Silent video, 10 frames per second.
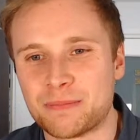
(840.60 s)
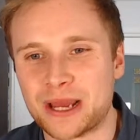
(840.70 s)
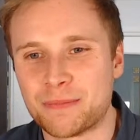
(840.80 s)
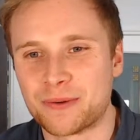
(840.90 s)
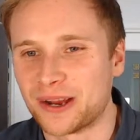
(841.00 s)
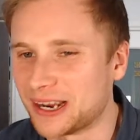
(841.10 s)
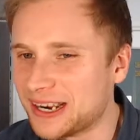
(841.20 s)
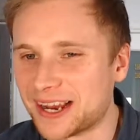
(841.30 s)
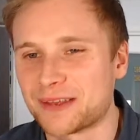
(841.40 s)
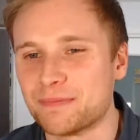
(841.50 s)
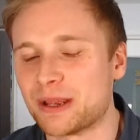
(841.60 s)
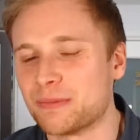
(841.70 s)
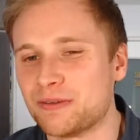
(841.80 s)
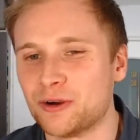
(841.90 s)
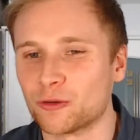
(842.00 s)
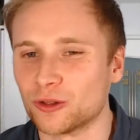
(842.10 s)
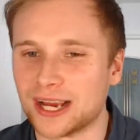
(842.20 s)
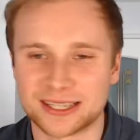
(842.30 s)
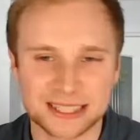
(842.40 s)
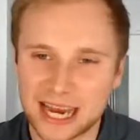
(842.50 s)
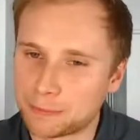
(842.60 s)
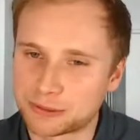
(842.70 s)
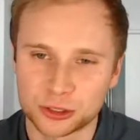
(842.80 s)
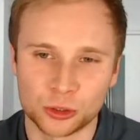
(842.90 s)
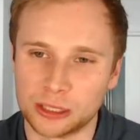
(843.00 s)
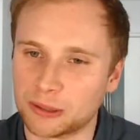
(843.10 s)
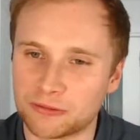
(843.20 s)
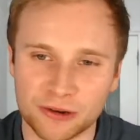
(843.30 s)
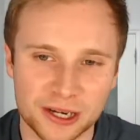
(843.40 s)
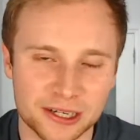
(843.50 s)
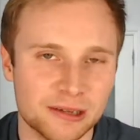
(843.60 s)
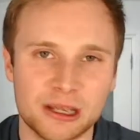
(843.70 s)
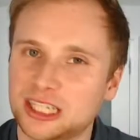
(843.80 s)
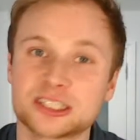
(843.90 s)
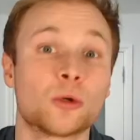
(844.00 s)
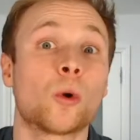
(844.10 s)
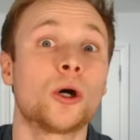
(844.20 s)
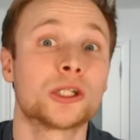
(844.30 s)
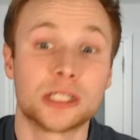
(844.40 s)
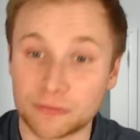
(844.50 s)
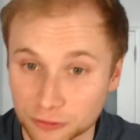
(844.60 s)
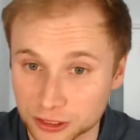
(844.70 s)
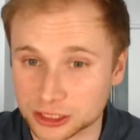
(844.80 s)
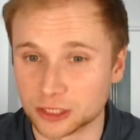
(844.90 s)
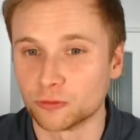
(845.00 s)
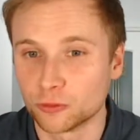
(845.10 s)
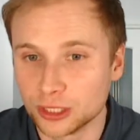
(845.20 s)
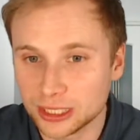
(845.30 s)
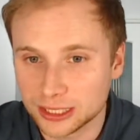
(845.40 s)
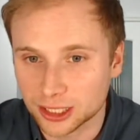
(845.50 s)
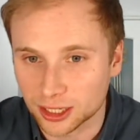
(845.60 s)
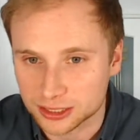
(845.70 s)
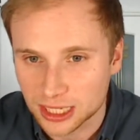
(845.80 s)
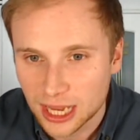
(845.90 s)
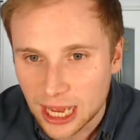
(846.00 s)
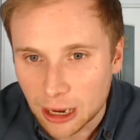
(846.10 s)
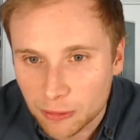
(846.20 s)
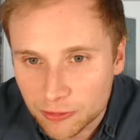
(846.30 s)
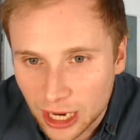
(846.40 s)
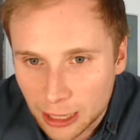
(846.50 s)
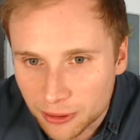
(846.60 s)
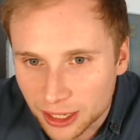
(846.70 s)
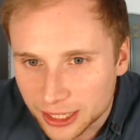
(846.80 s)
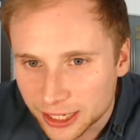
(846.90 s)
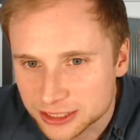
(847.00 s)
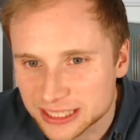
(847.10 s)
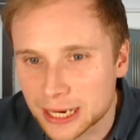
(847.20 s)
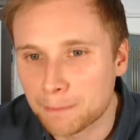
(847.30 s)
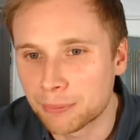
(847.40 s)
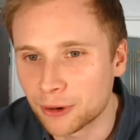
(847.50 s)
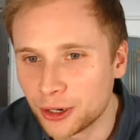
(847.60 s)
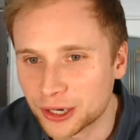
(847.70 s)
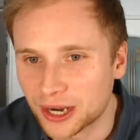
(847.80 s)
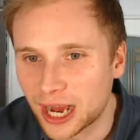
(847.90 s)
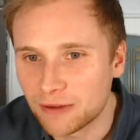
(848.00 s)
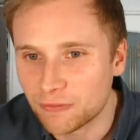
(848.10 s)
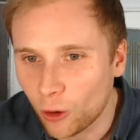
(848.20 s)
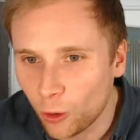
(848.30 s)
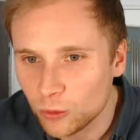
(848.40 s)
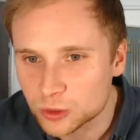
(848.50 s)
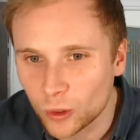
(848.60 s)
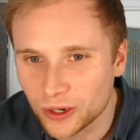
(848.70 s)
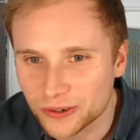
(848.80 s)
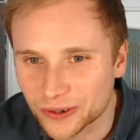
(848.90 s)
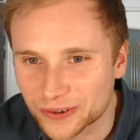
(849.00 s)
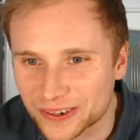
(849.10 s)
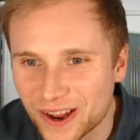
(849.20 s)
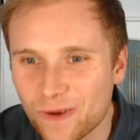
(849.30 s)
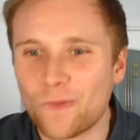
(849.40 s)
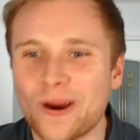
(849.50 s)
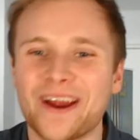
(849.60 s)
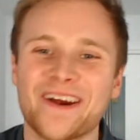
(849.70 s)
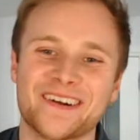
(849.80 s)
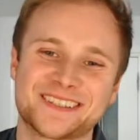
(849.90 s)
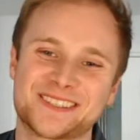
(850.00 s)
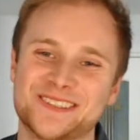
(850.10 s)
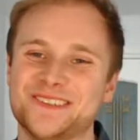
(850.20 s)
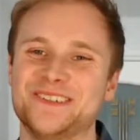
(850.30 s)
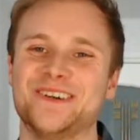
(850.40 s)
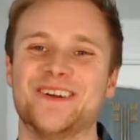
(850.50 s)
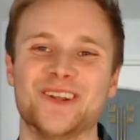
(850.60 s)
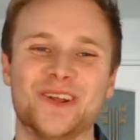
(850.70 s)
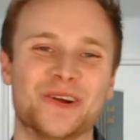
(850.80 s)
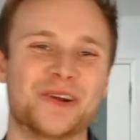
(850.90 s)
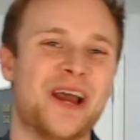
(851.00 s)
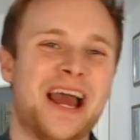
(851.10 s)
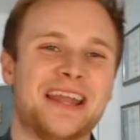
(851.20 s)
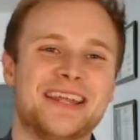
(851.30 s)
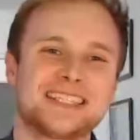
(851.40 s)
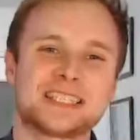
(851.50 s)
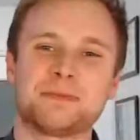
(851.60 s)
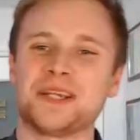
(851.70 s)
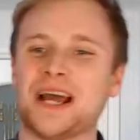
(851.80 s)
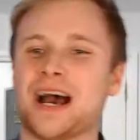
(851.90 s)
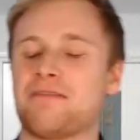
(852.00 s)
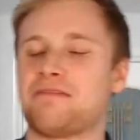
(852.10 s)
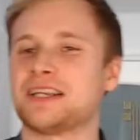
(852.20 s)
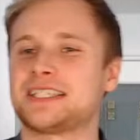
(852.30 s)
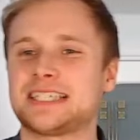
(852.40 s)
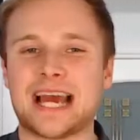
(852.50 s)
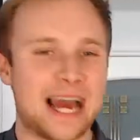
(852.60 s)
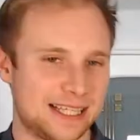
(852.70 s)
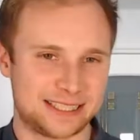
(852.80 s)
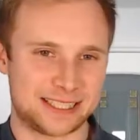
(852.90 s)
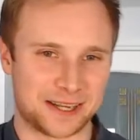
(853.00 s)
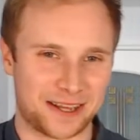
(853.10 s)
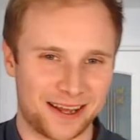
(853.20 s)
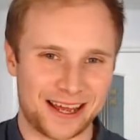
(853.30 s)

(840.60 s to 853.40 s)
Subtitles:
member, and that can make me feel relaxed. Absolutely, my friend. It does the world of difference. It really does. And we've got Abra here saying, brilliant. I've always wondered where to look. This has been a fantastic